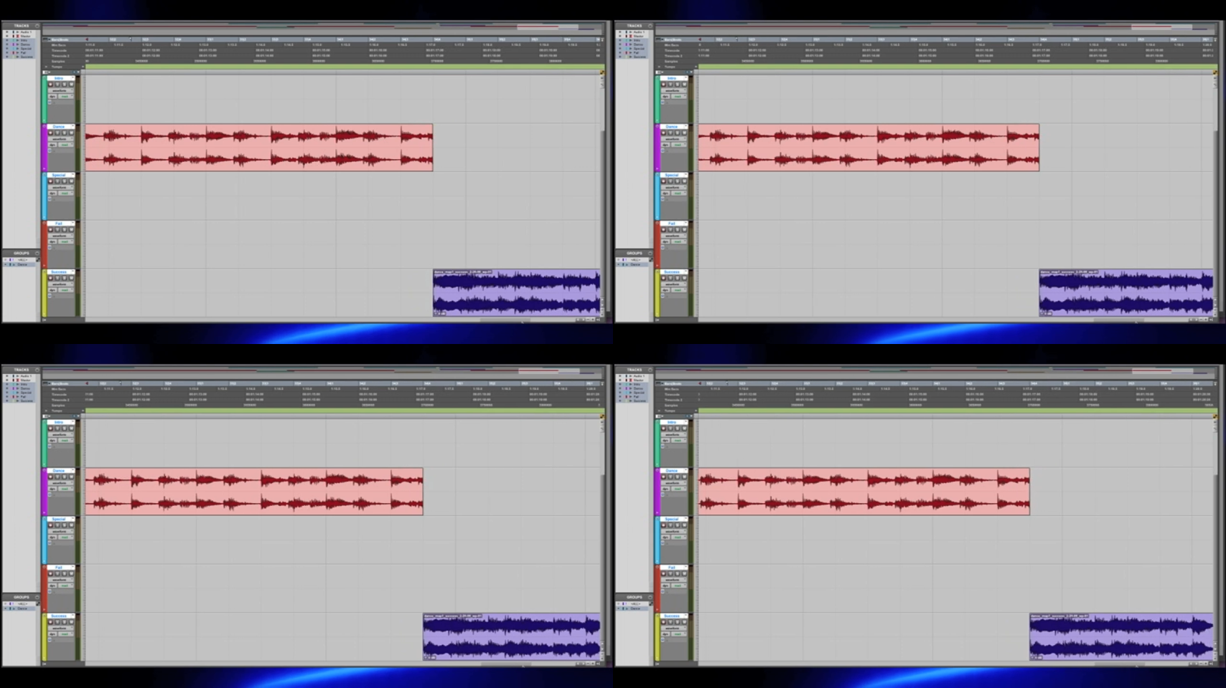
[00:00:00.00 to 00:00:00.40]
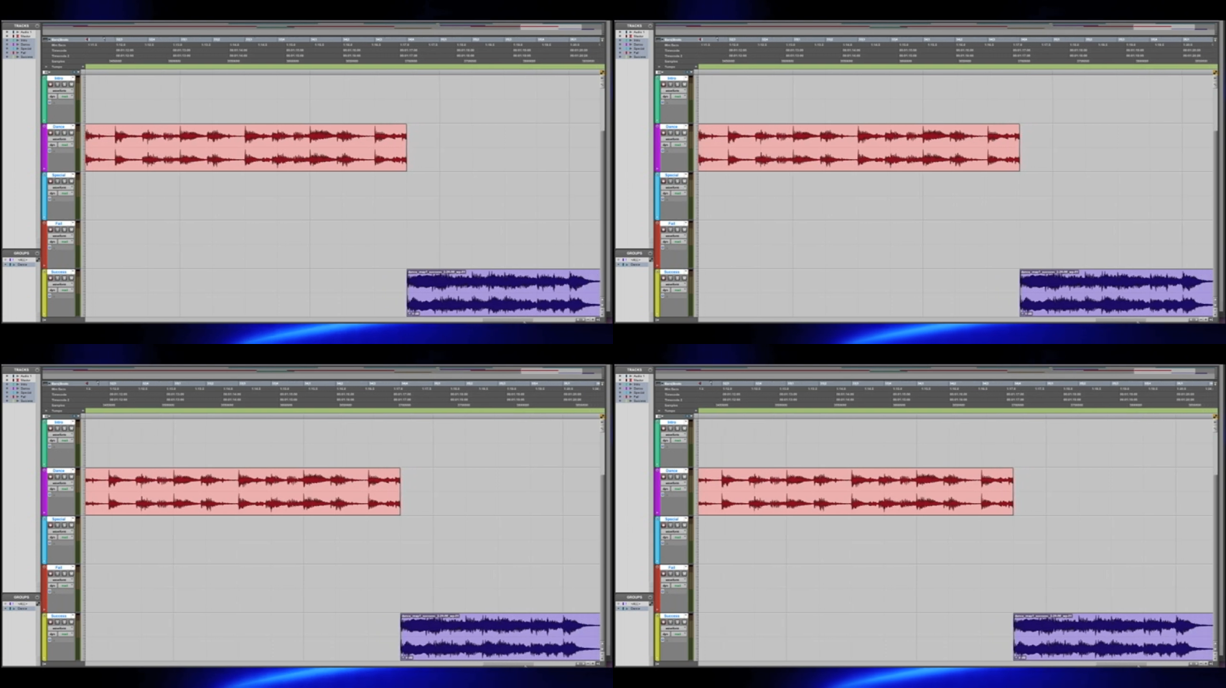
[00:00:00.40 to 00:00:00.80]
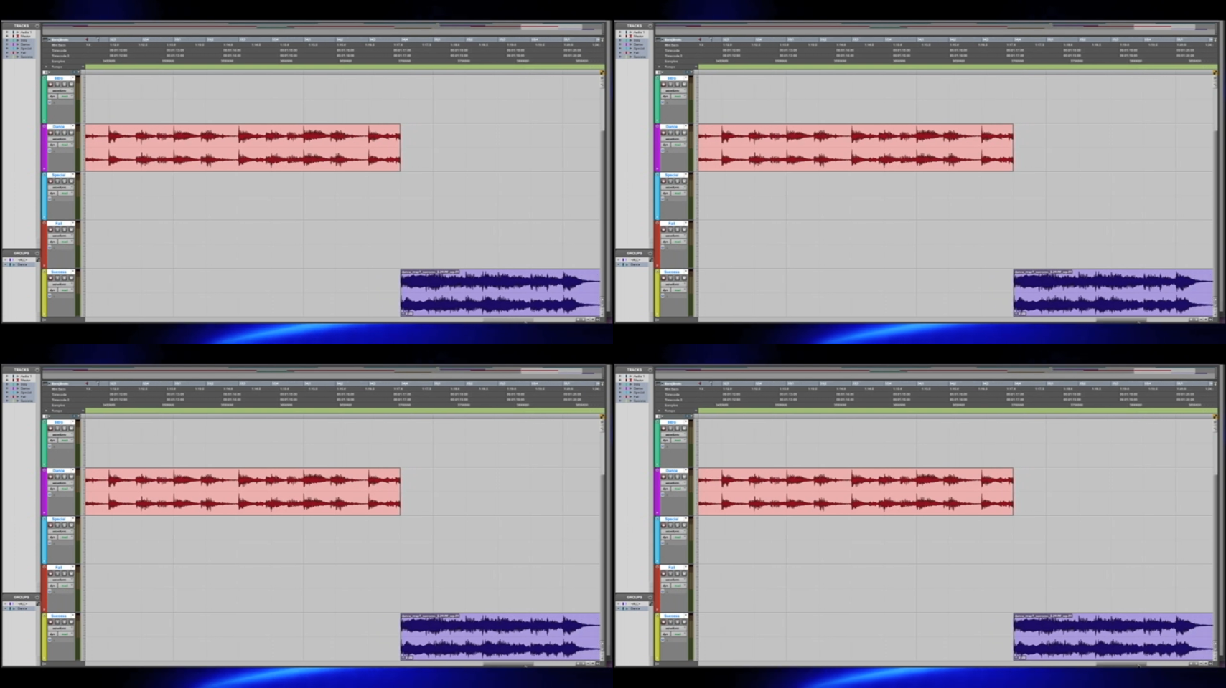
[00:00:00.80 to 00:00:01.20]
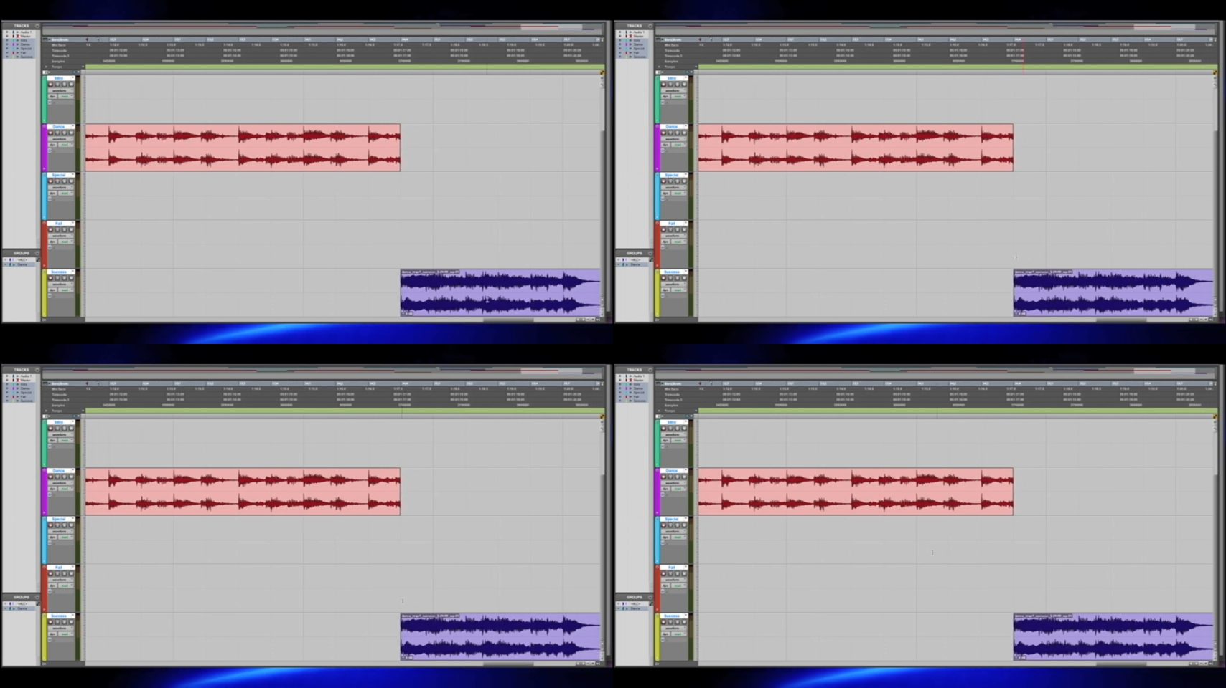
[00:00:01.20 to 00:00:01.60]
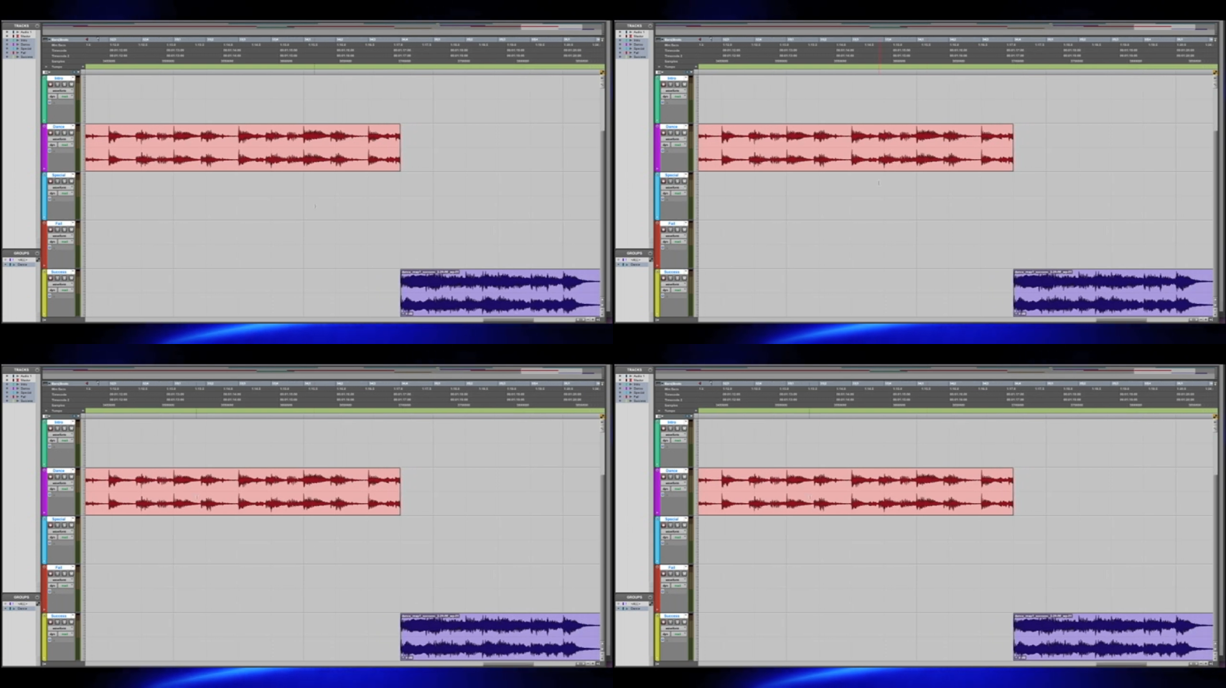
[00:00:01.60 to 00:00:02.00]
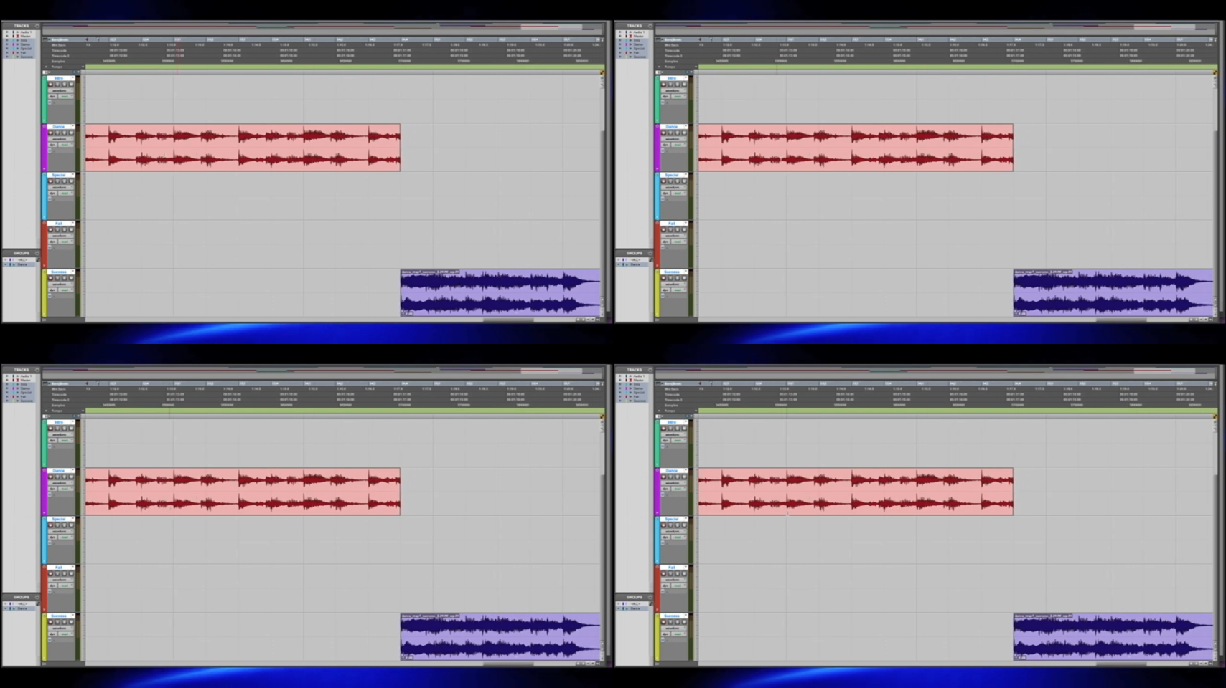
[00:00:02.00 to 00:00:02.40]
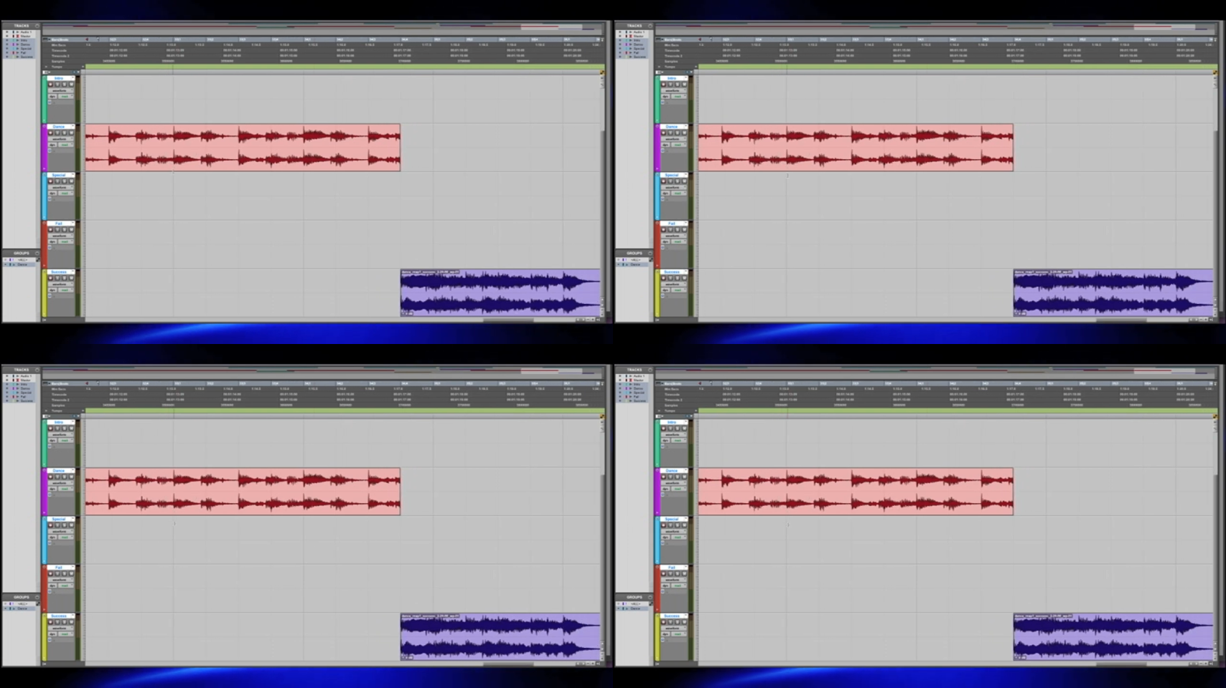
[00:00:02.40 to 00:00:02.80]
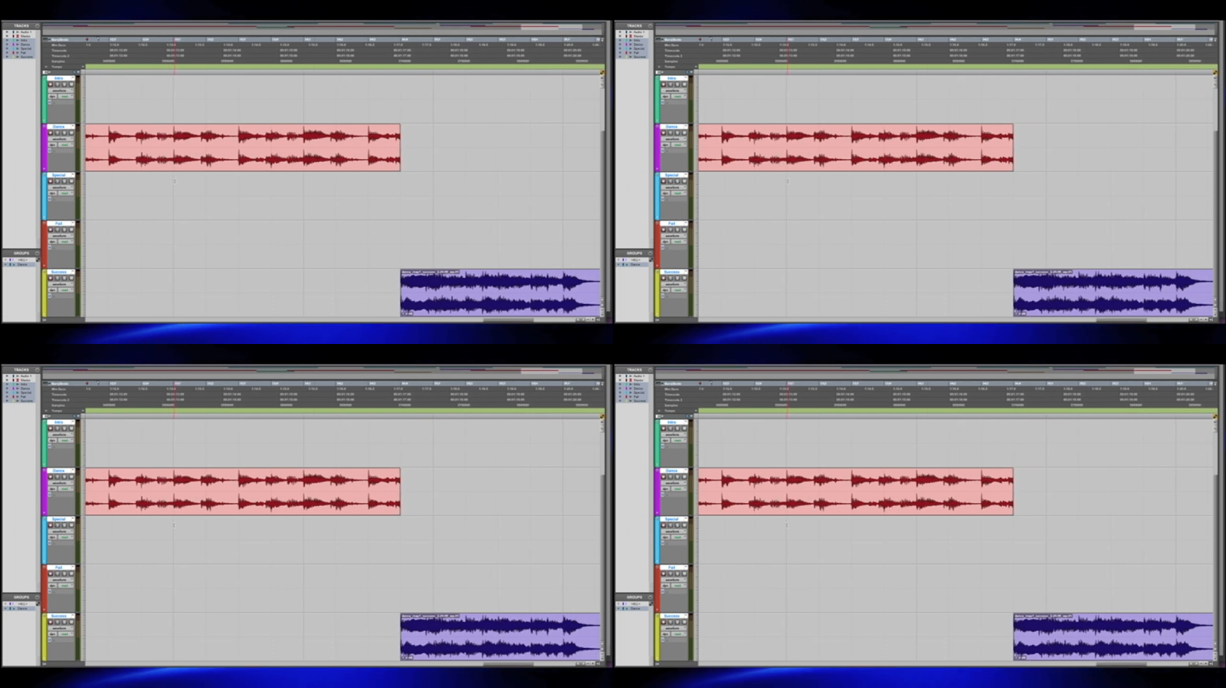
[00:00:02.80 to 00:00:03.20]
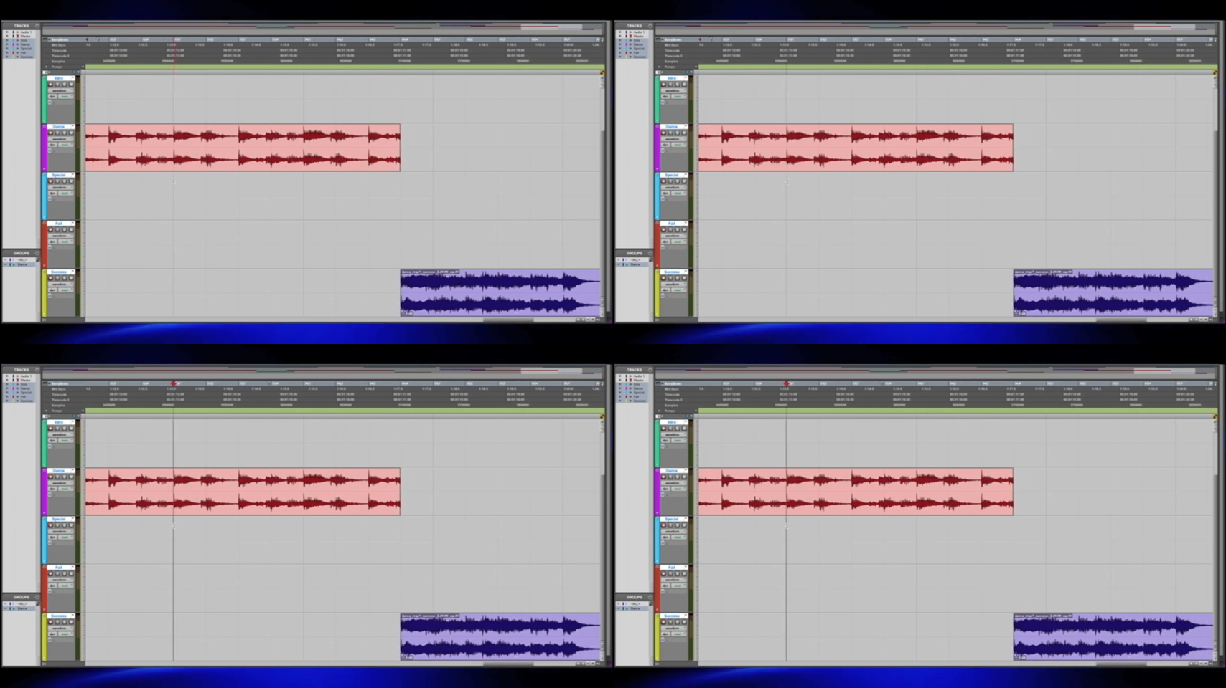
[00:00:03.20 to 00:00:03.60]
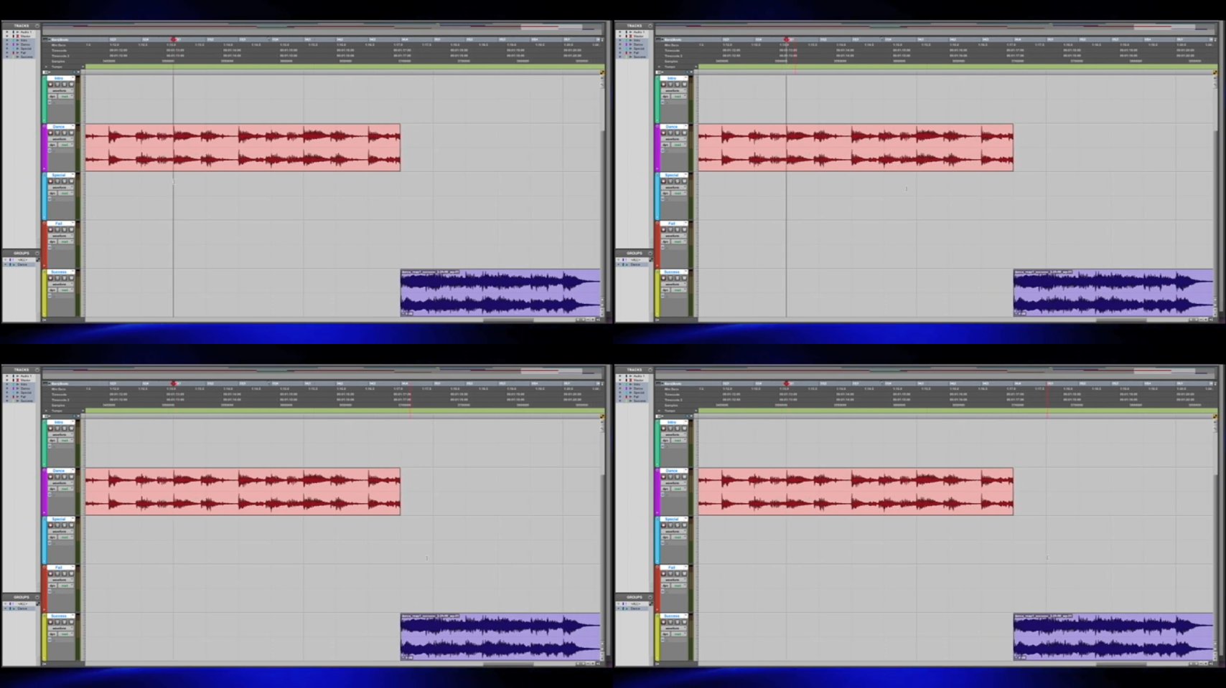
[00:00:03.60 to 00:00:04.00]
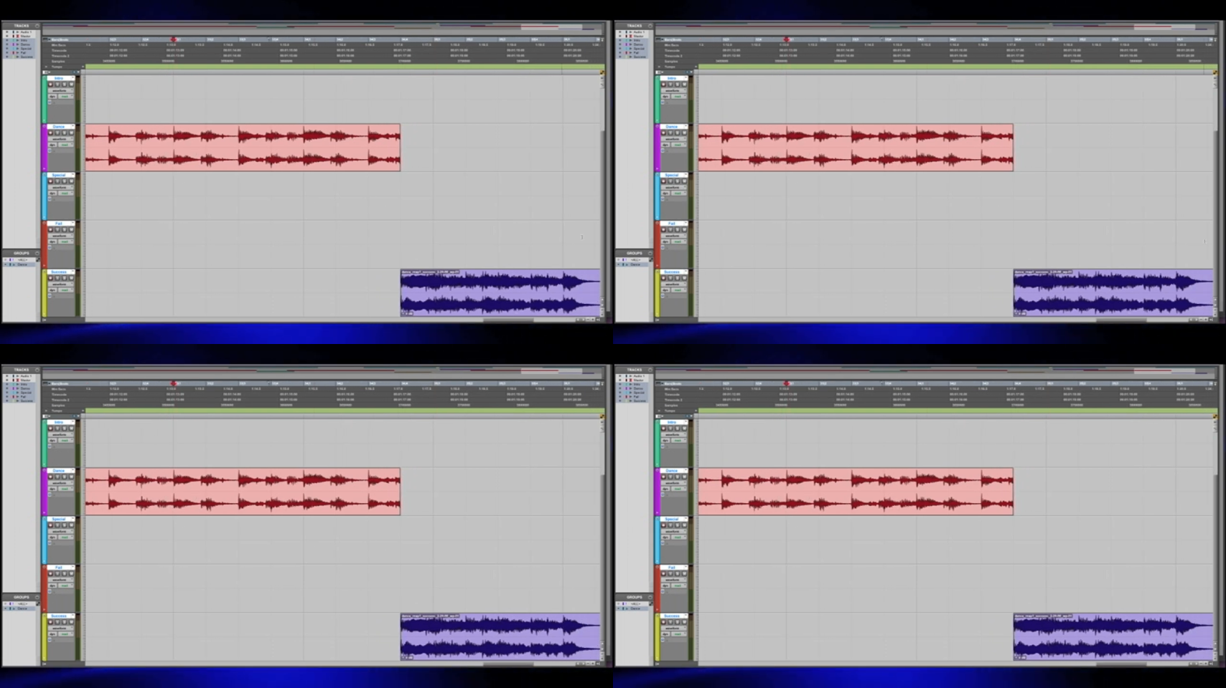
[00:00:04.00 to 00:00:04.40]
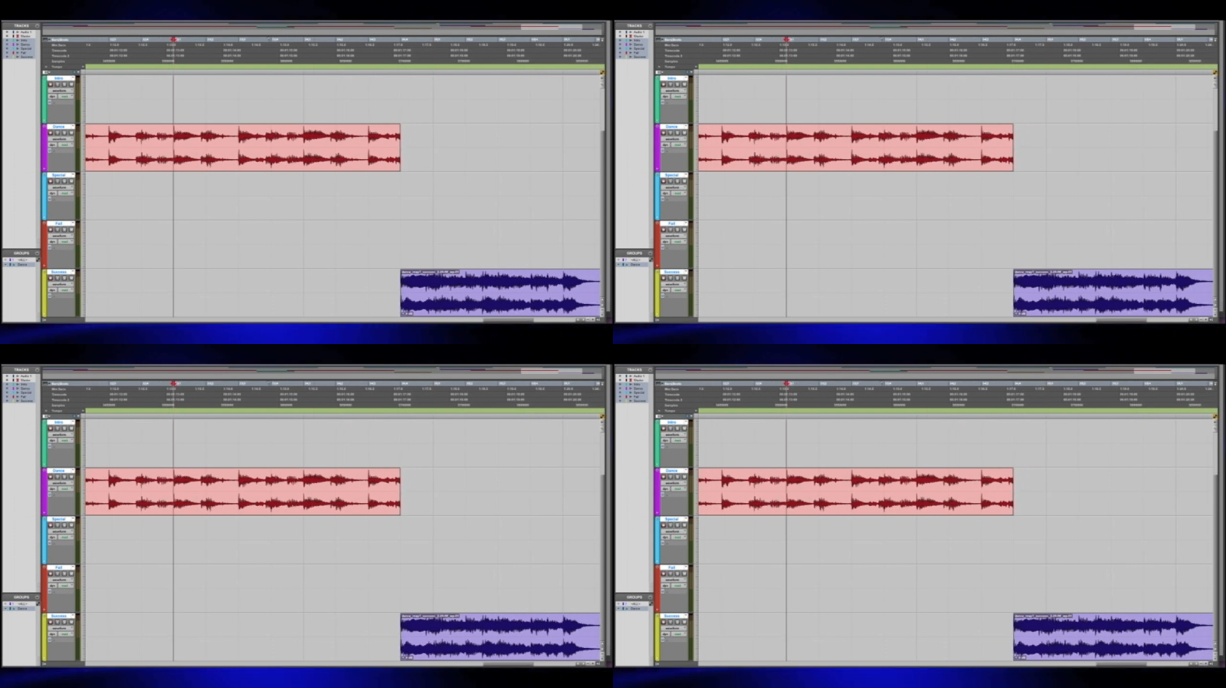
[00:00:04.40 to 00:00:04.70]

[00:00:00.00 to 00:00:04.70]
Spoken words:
No face is visible, so there are no lips to read.